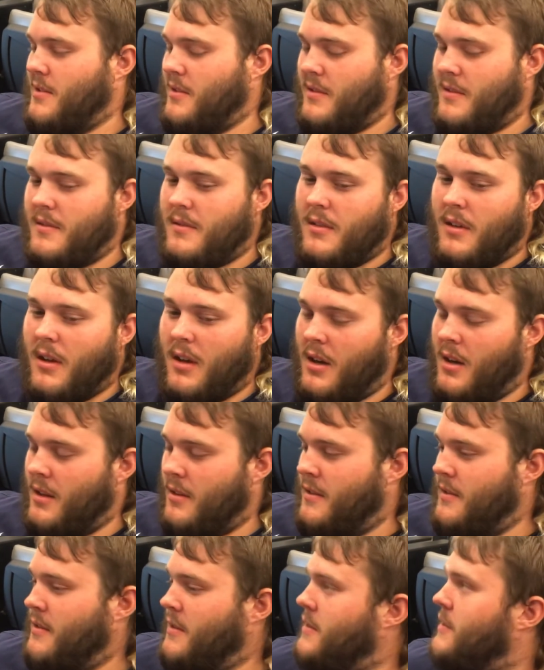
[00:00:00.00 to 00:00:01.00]
and
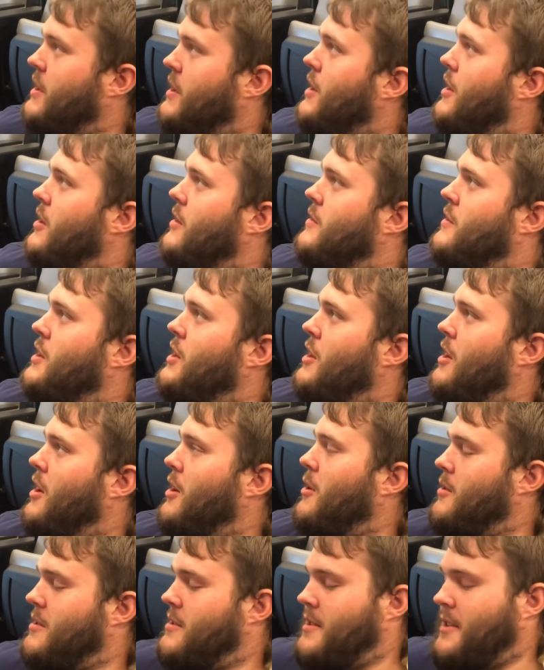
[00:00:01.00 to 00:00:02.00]

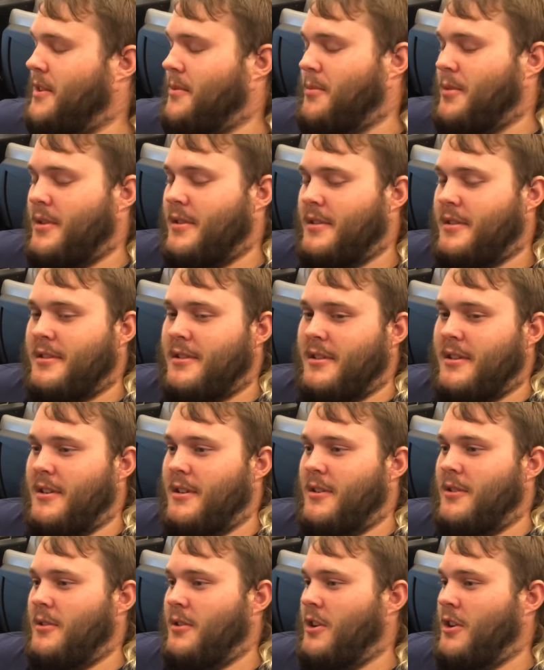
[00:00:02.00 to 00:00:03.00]
Tio had seen me,
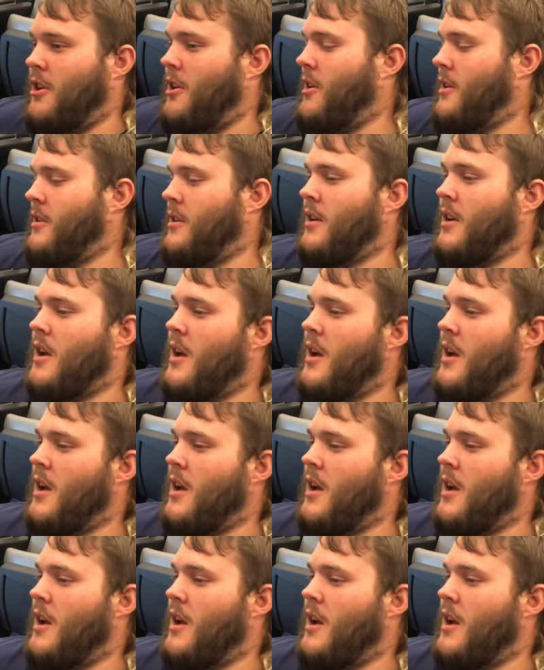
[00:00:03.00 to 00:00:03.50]
so, you know,